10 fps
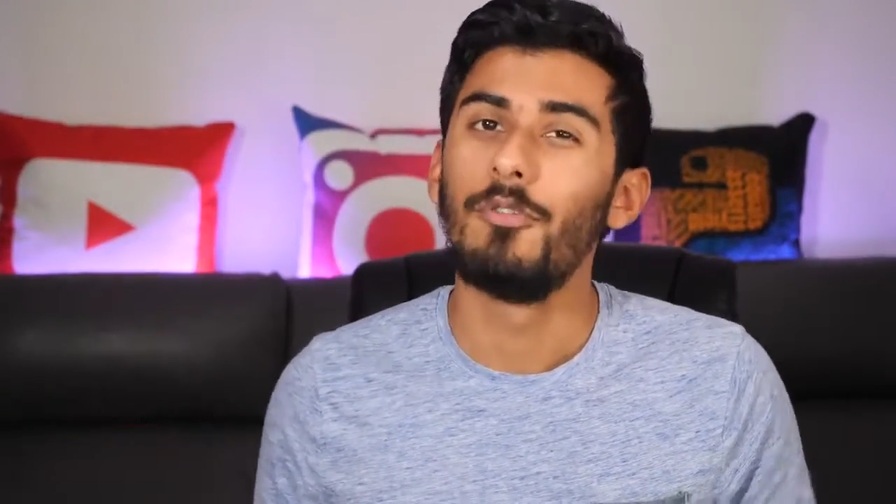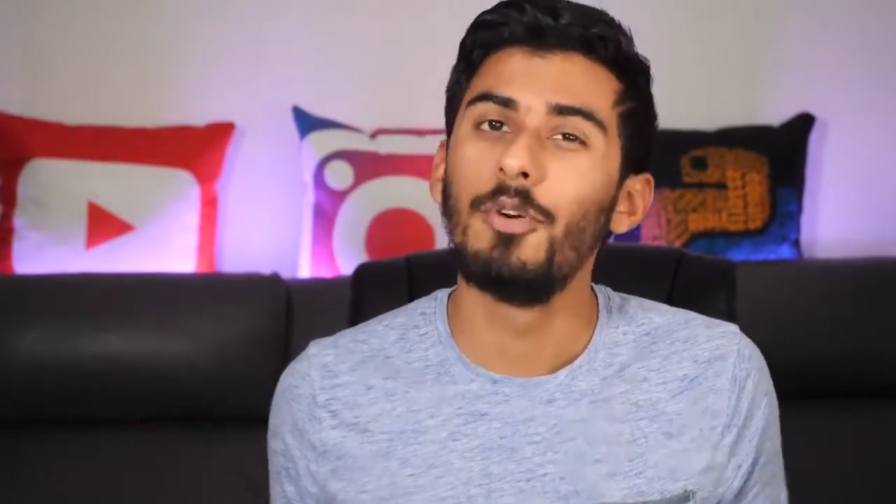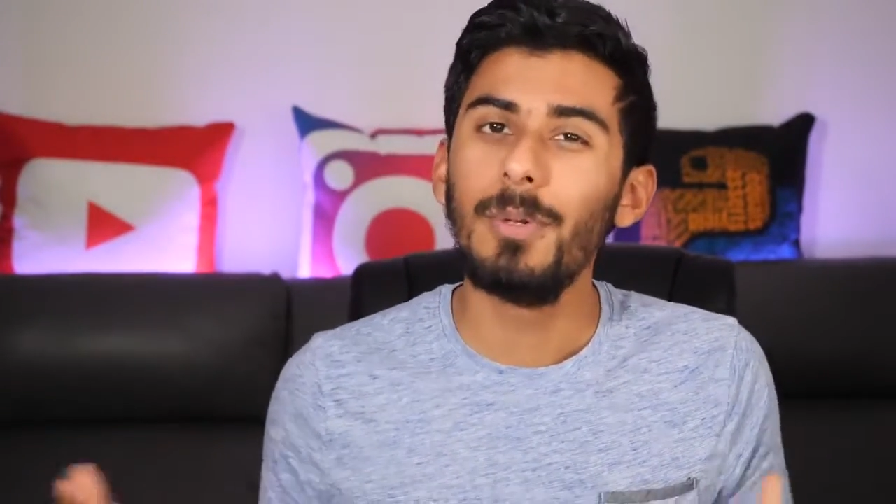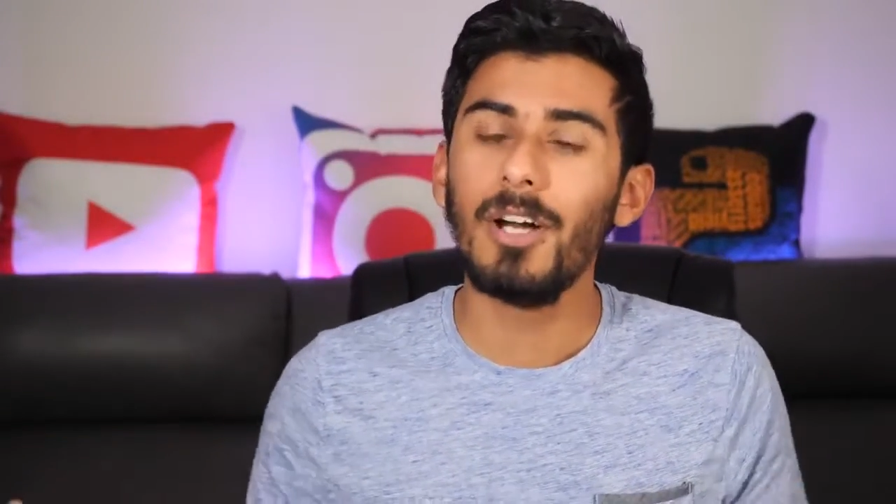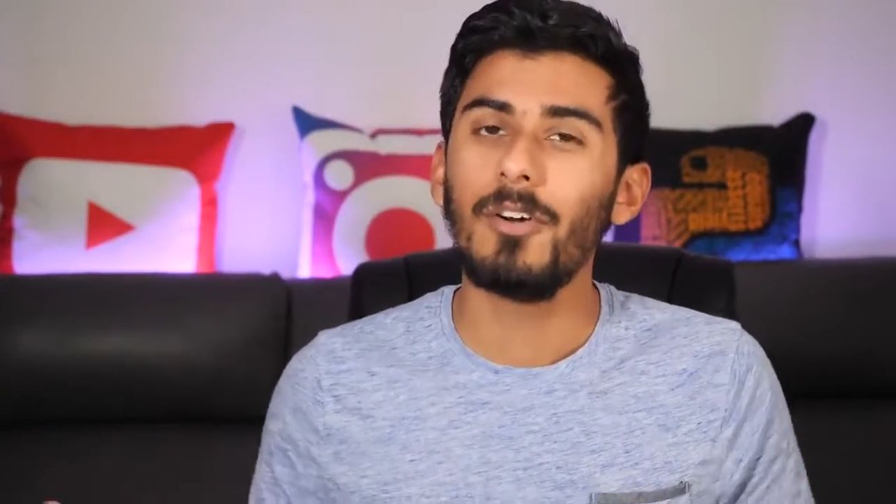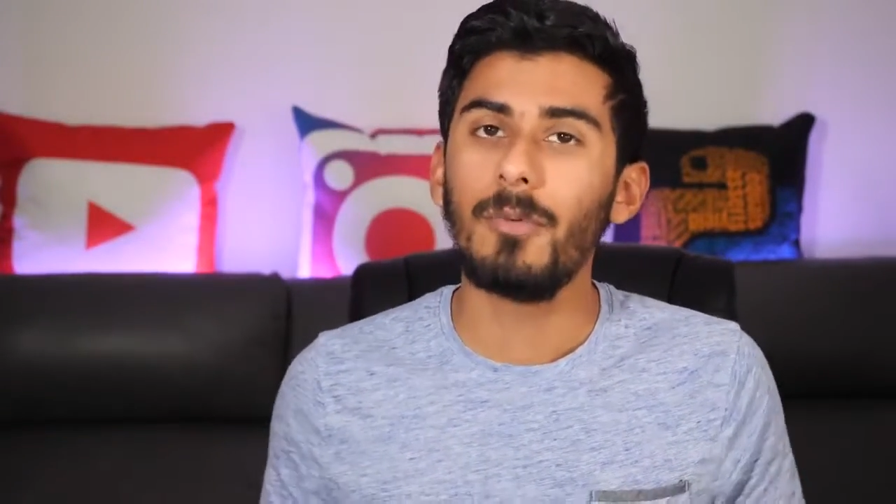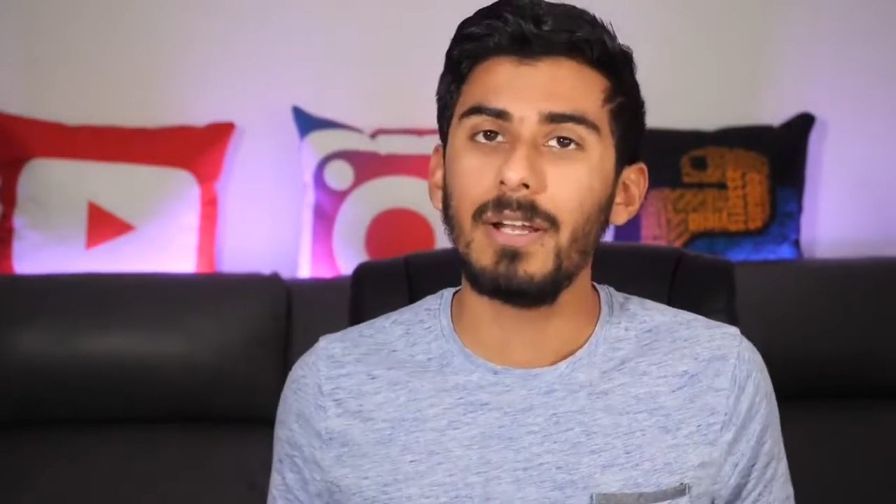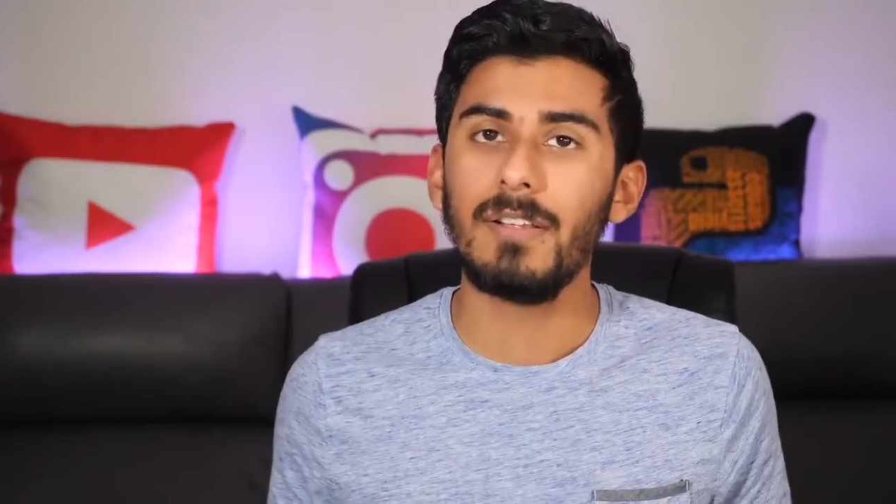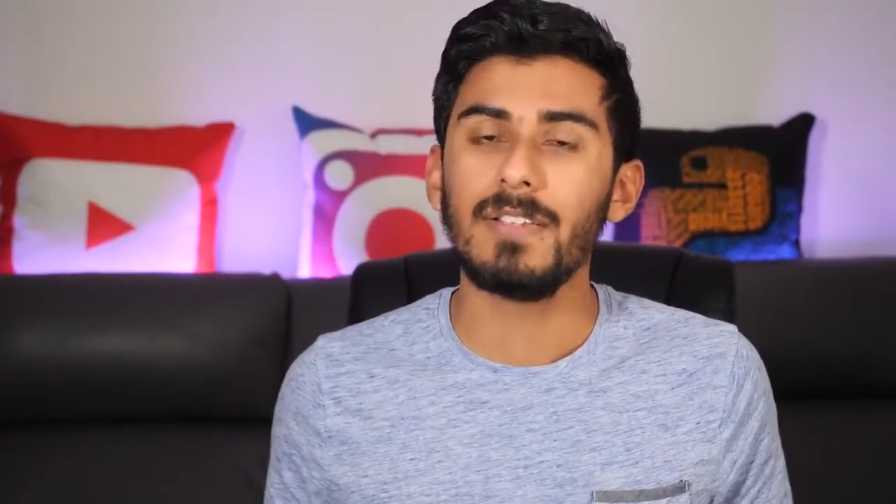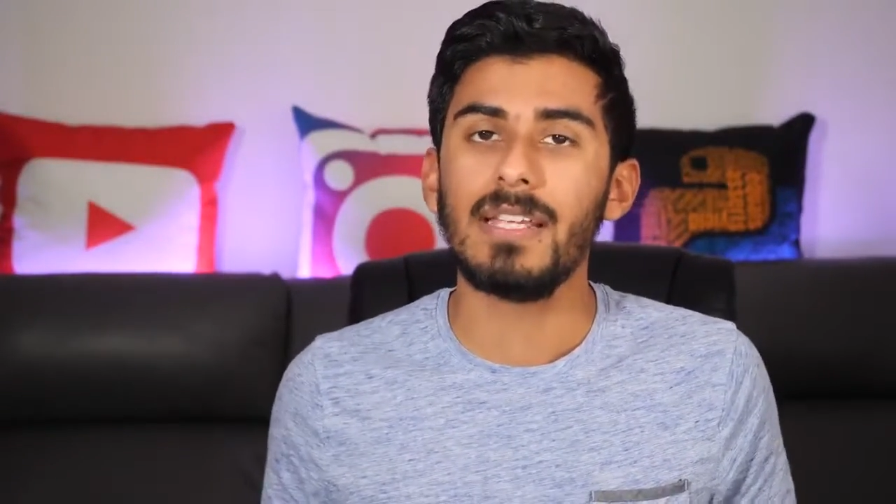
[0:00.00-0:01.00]
Ruby on
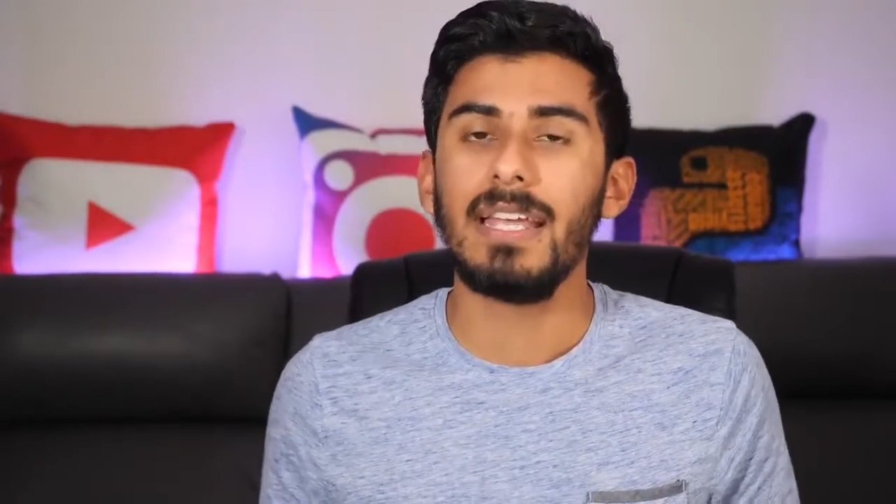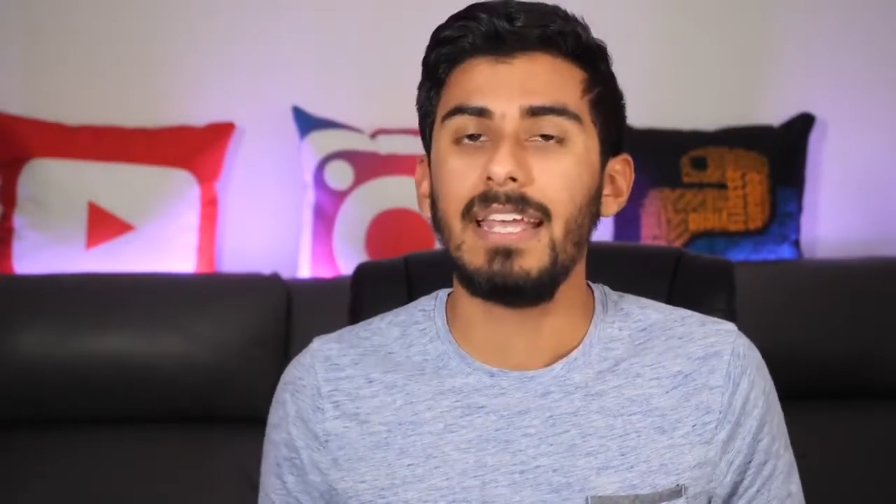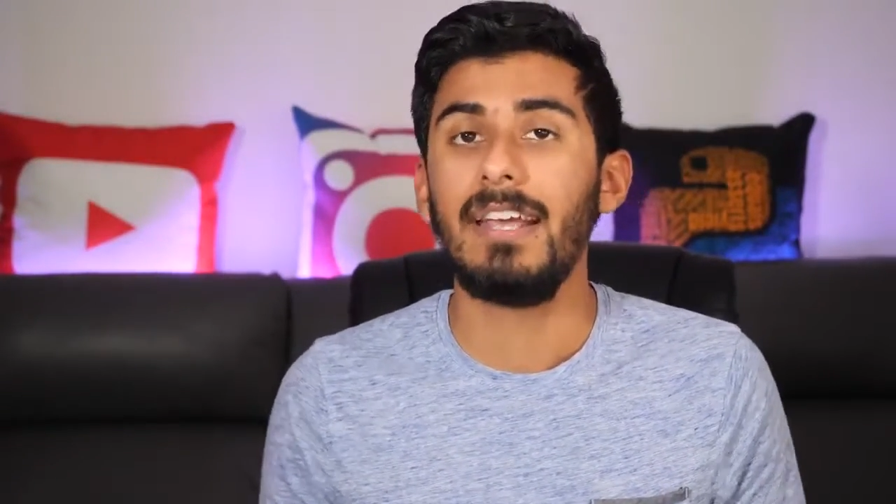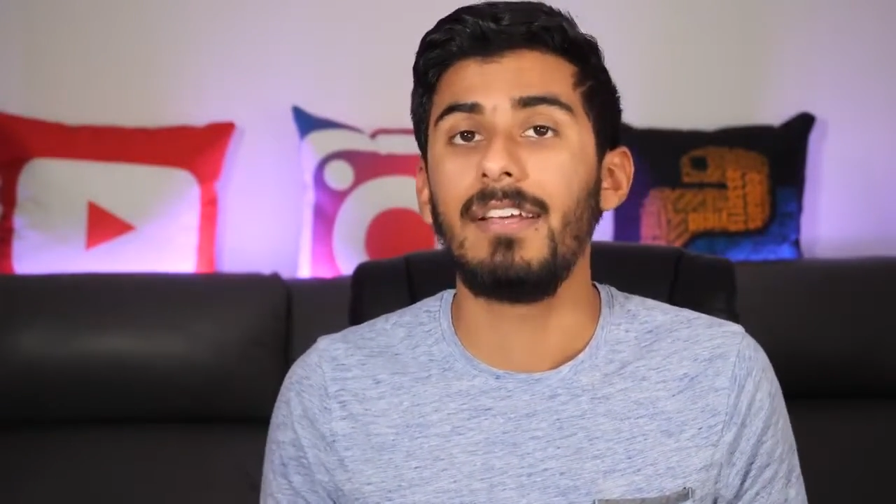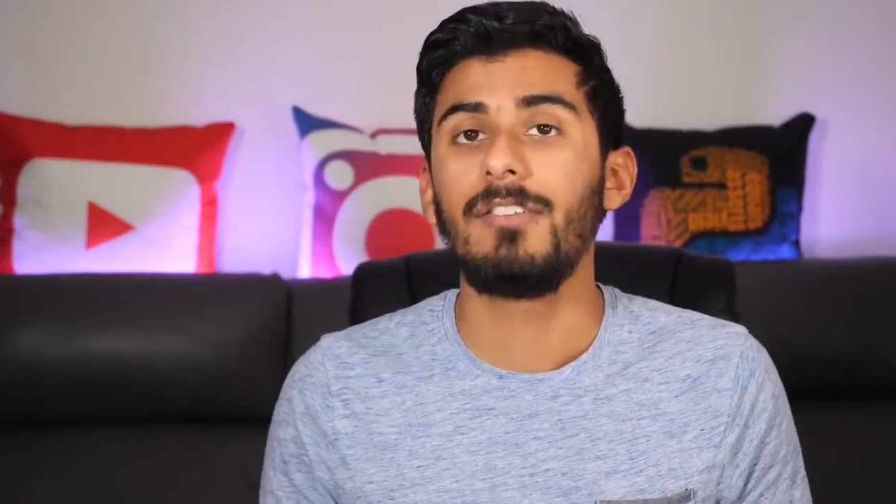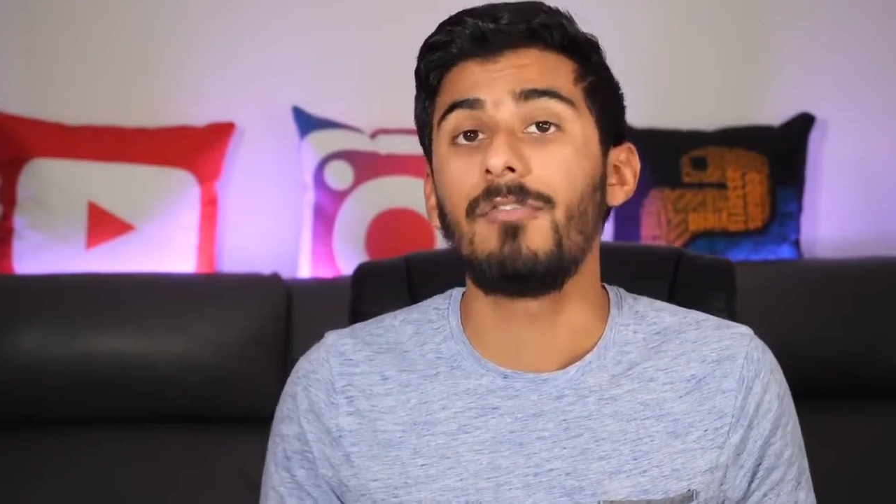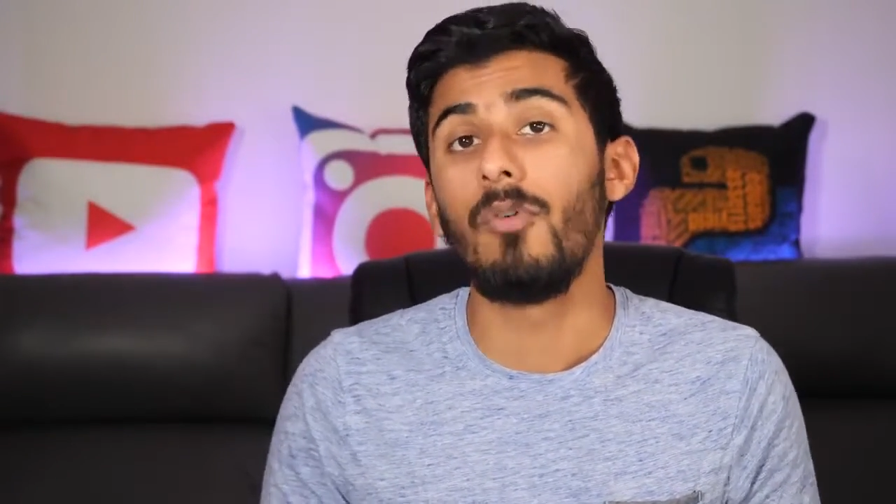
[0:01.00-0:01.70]
Rails is